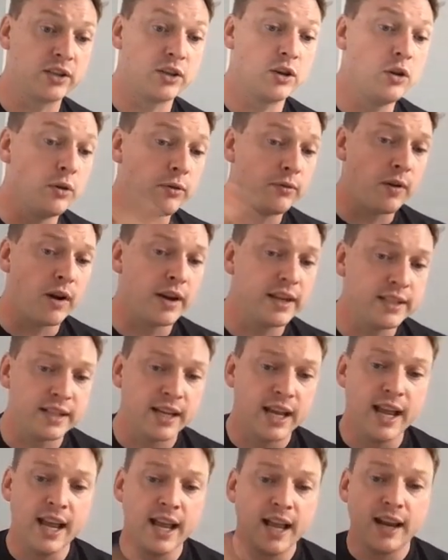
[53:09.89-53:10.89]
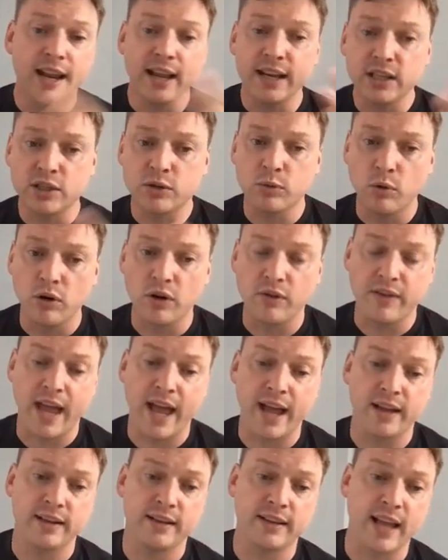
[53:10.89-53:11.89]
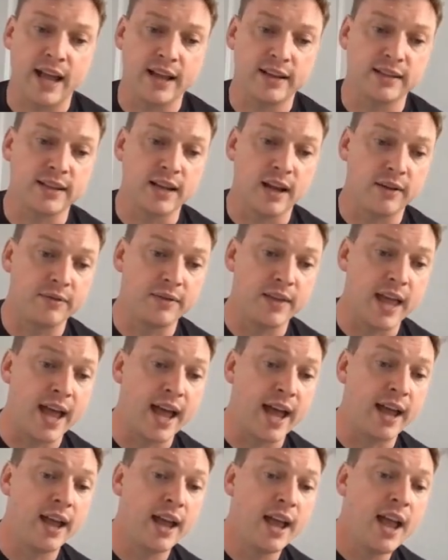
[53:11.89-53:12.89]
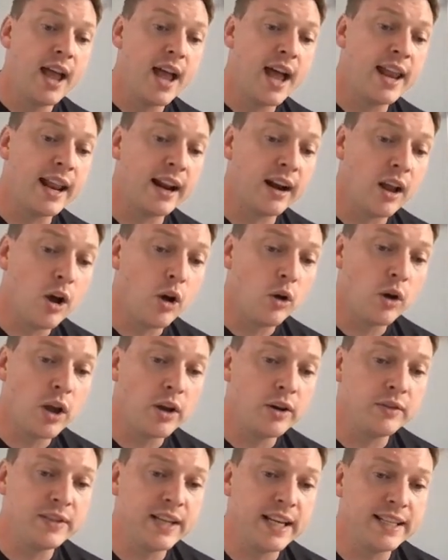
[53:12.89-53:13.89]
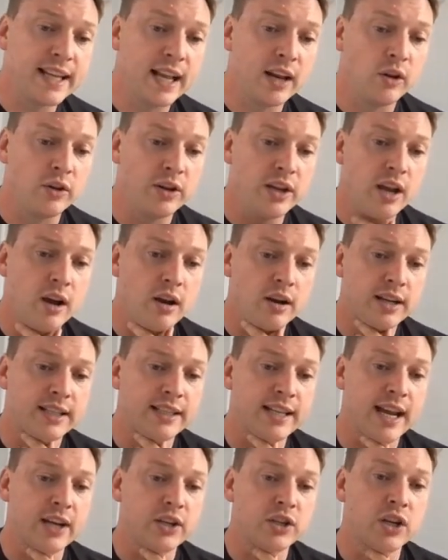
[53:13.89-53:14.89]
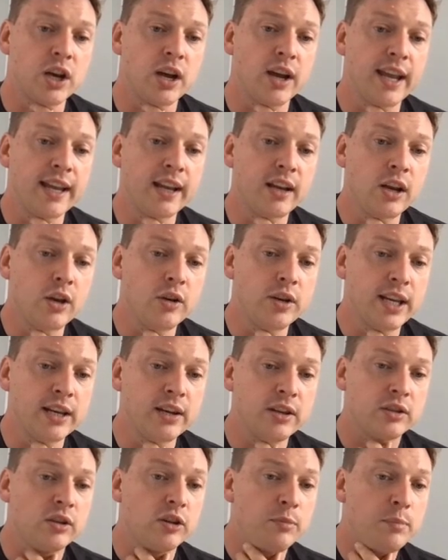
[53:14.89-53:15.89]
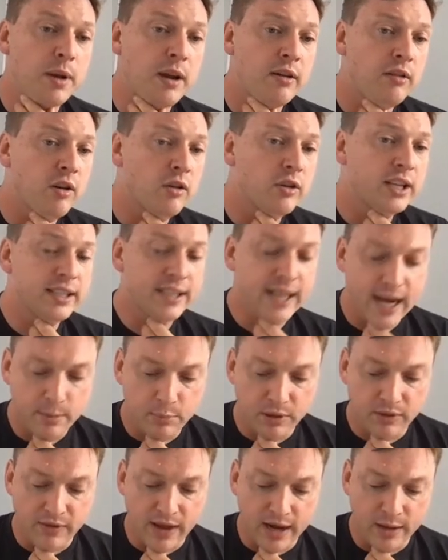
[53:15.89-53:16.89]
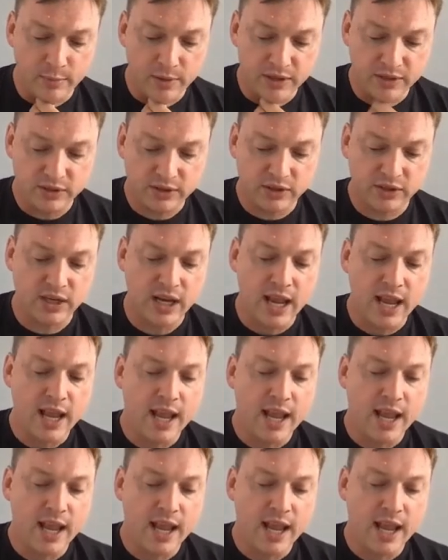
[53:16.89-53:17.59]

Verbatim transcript: So you'll find links to all of that stuff there, and then a whole load of detail on the architecture, including the sort of periodic table of elements.